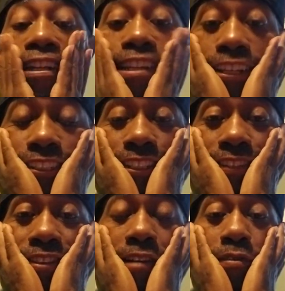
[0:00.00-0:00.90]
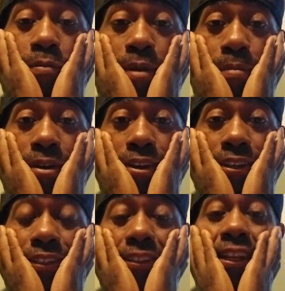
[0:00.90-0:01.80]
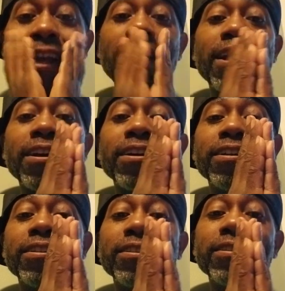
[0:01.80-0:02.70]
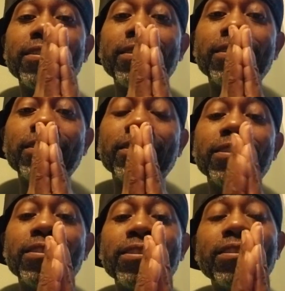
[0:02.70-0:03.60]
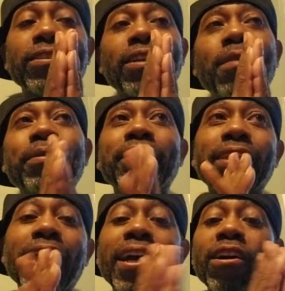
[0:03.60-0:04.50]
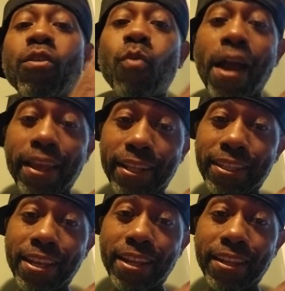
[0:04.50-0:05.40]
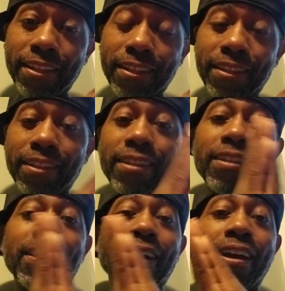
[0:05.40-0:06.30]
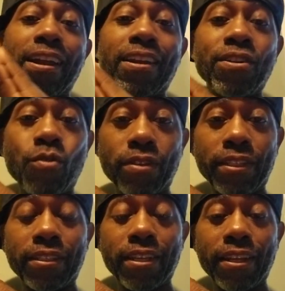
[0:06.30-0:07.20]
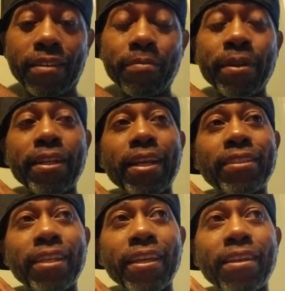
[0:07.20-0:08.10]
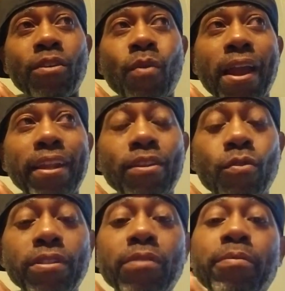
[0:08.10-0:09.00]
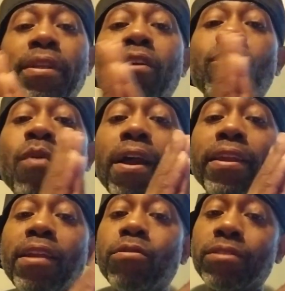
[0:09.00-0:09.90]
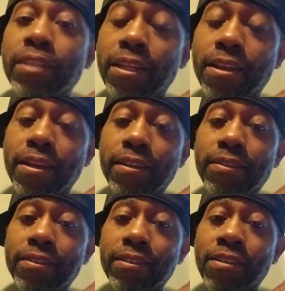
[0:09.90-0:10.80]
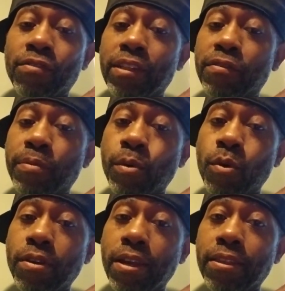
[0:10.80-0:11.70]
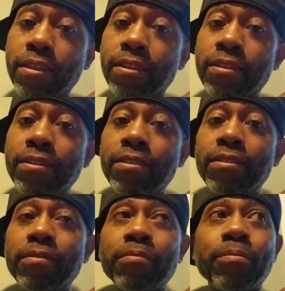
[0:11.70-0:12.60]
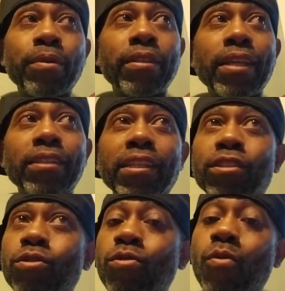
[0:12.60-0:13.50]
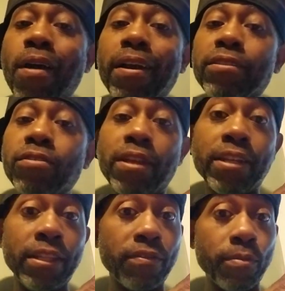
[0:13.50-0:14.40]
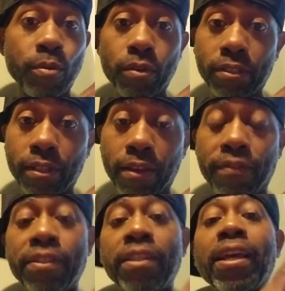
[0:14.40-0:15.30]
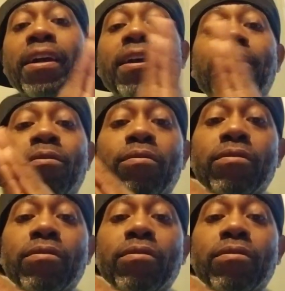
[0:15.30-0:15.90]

Listen, if y'all remember, I got a I want to say I got a quiet tenant and then I got a noisy tenant. Meaning I say quiet and noisy, meaning quiet, they don't say nothing, they don't really report nothing, but that's they too quiet, so they need to report stuff. But then I got a